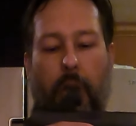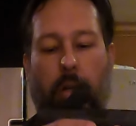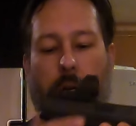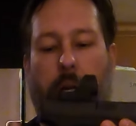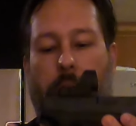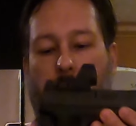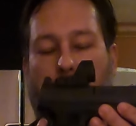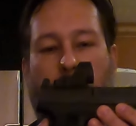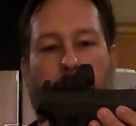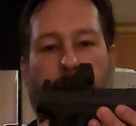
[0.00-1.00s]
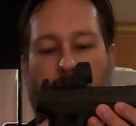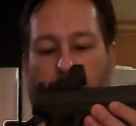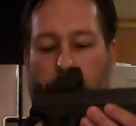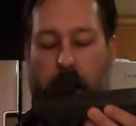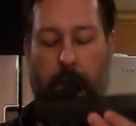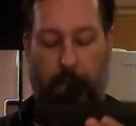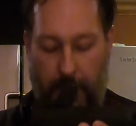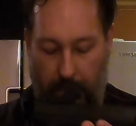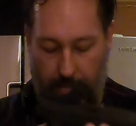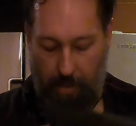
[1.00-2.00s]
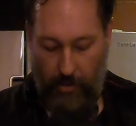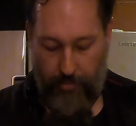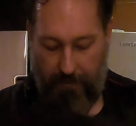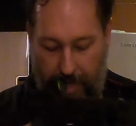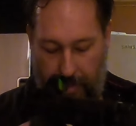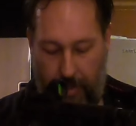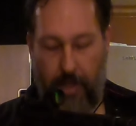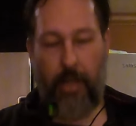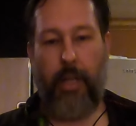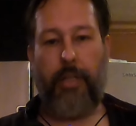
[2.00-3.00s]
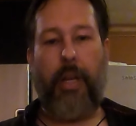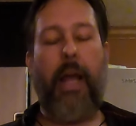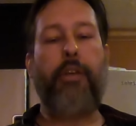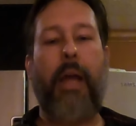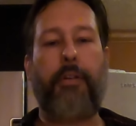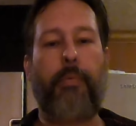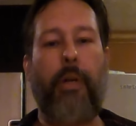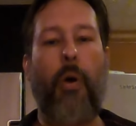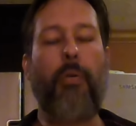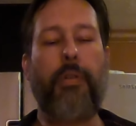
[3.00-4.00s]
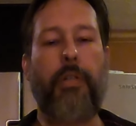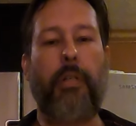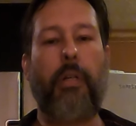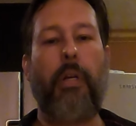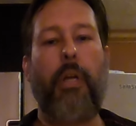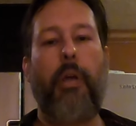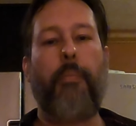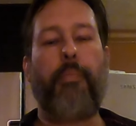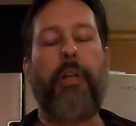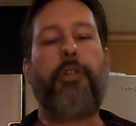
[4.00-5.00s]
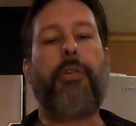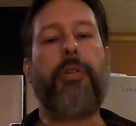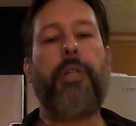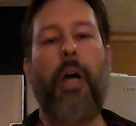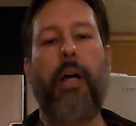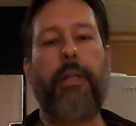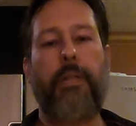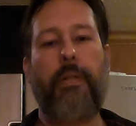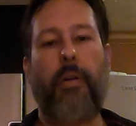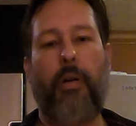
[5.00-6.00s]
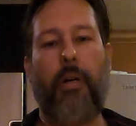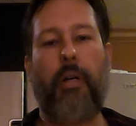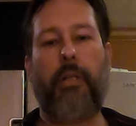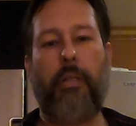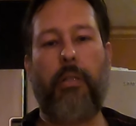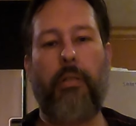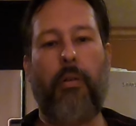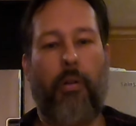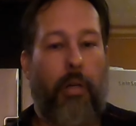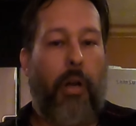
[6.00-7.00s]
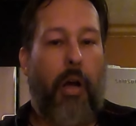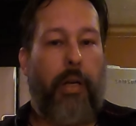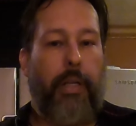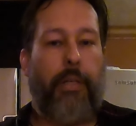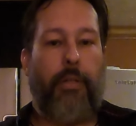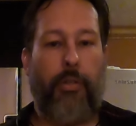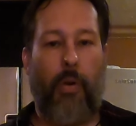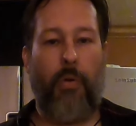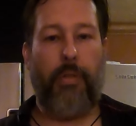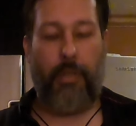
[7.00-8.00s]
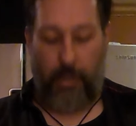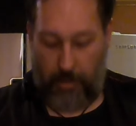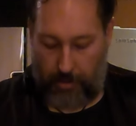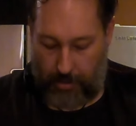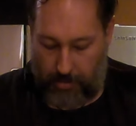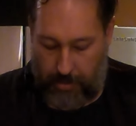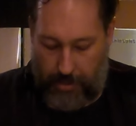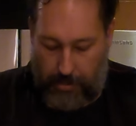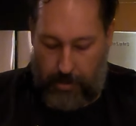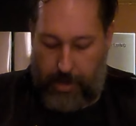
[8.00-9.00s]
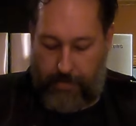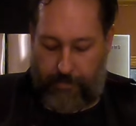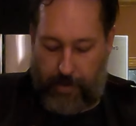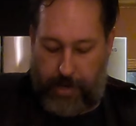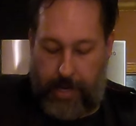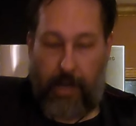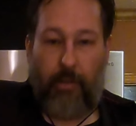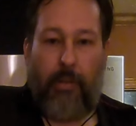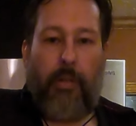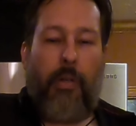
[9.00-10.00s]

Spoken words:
all right, I have the safety held back. So now you have to reholster, but your nuts are caught in your holster. So let's go ahead and find out